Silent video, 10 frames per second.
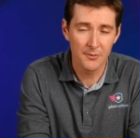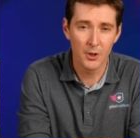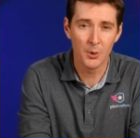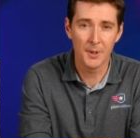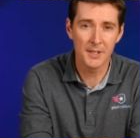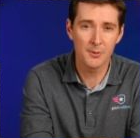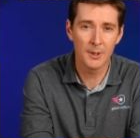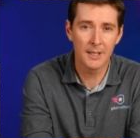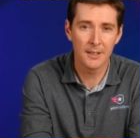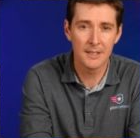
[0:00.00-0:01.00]
for you this
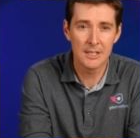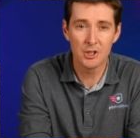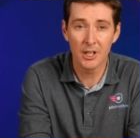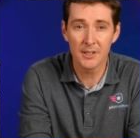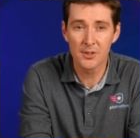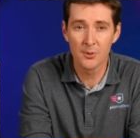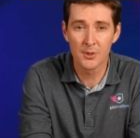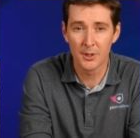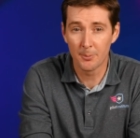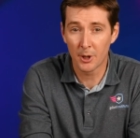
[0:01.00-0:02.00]
week. DJI sues
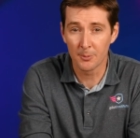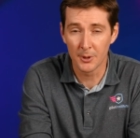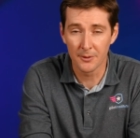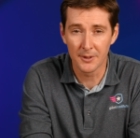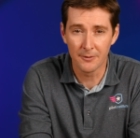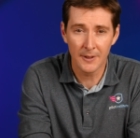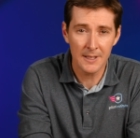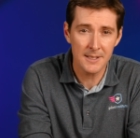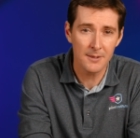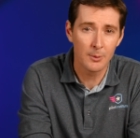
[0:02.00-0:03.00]
the Department of
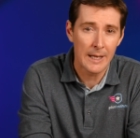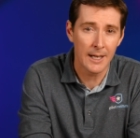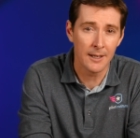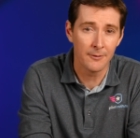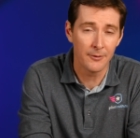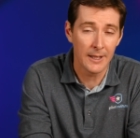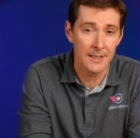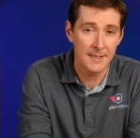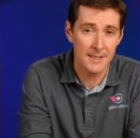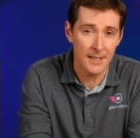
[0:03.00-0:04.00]
Defense. We have a
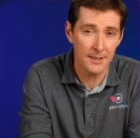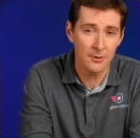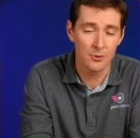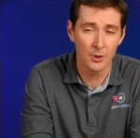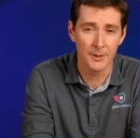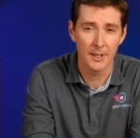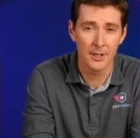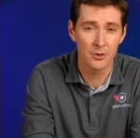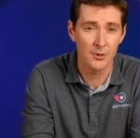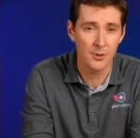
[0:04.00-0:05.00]
CNN drone that
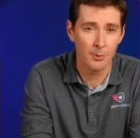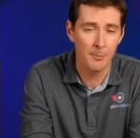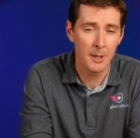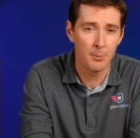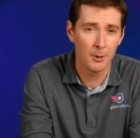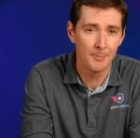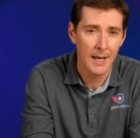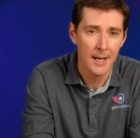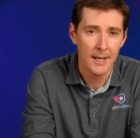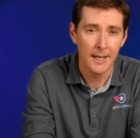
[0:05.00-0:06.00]
injures three people.
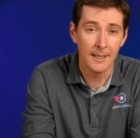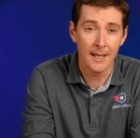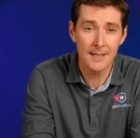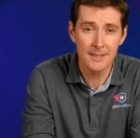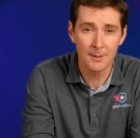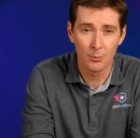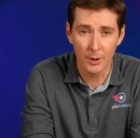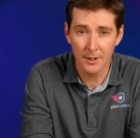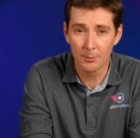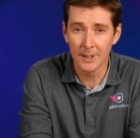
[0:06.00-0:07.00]
And lastly,
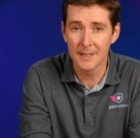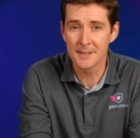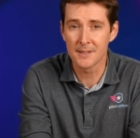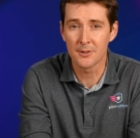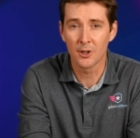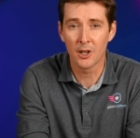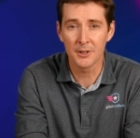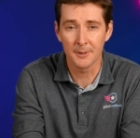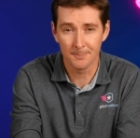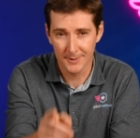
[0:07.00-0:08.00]
BRINC releases The
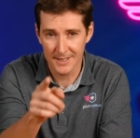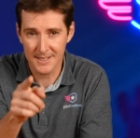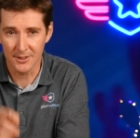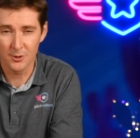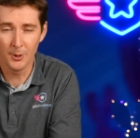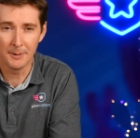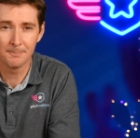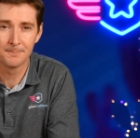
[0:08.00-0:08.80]
Guardian. Let's get to it.